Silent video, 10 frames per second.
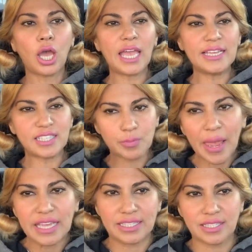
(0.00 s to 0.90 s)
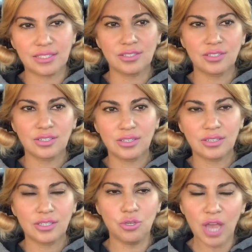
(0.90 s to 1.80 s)
in space.
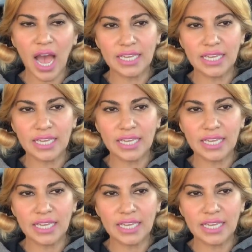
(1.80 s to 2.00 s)
You guys,